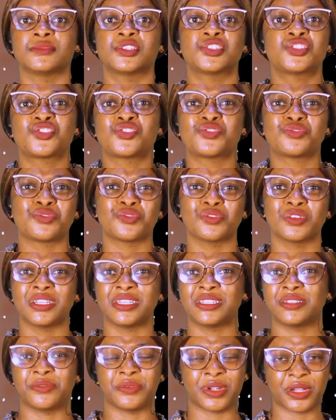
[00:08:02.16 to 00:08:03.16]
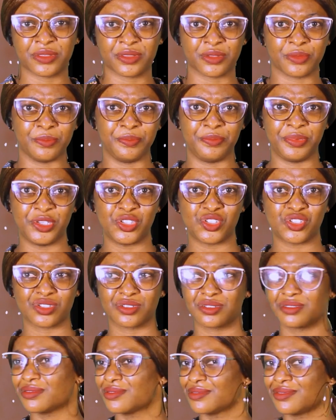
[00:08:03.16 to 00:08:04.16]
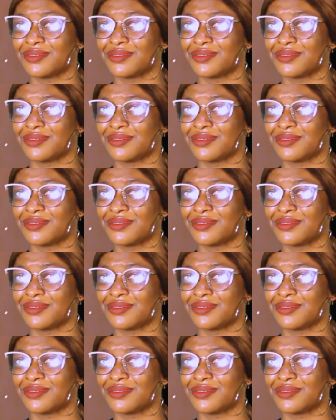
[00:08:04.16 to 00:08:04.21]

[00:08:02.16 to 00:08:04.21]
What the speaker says: strolling around the beach?